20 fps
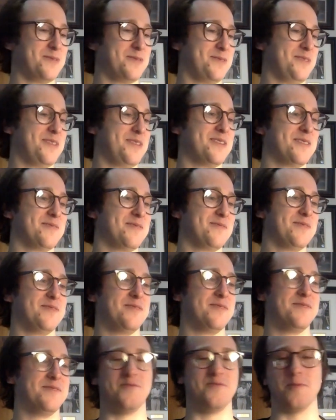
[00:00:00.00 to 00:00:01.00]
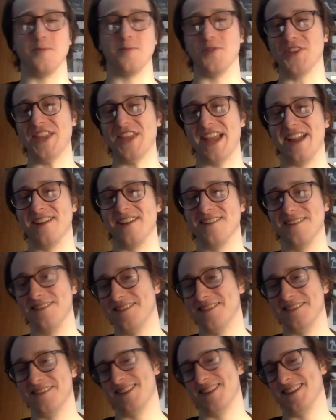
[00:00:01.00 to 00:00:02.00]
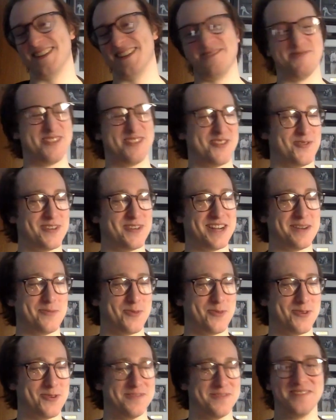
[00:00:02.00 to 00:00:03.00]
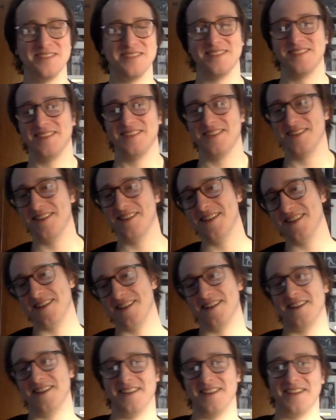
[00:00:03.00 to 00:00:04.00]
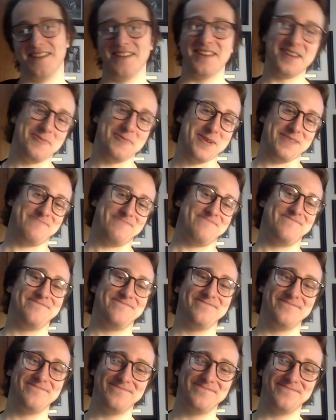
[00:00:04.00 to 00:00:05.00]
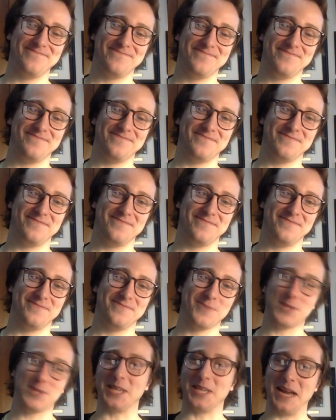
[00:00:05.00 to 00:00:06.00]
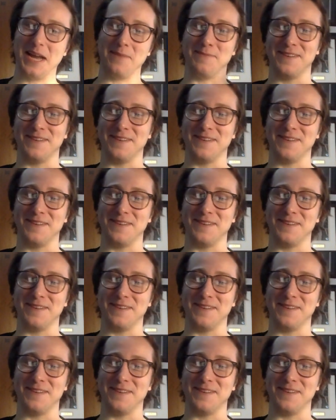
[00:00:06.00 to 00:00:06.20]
yeah. A formal attire. I don't want to do it anymore. Anyway, what's the topic?